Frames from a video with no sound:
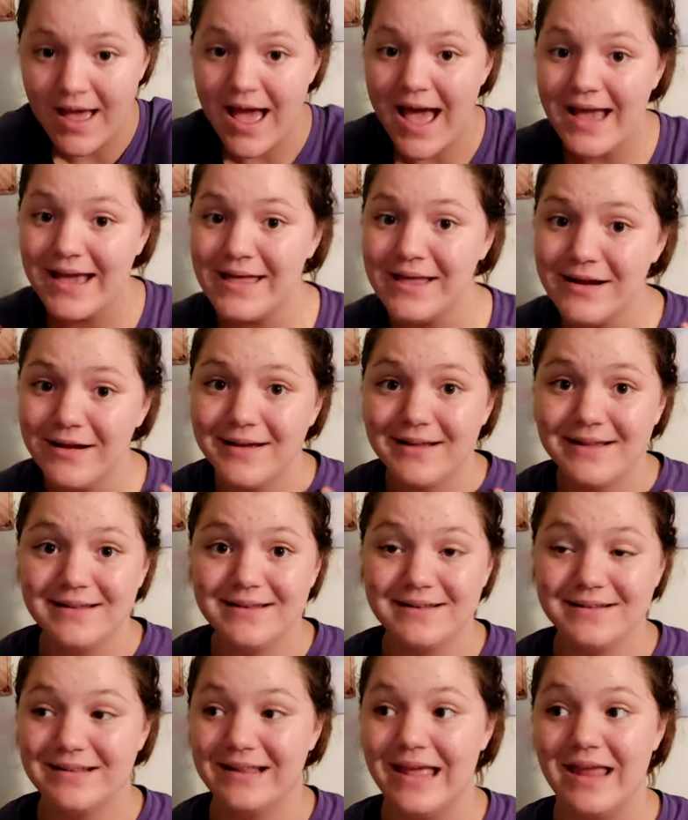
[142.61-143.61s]
I cannot,
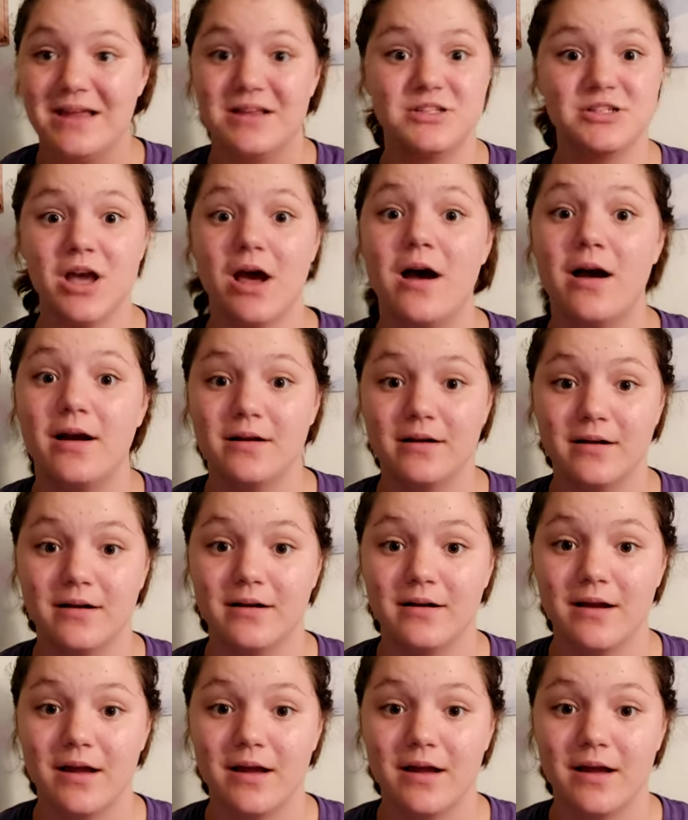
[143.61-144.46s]
like, talk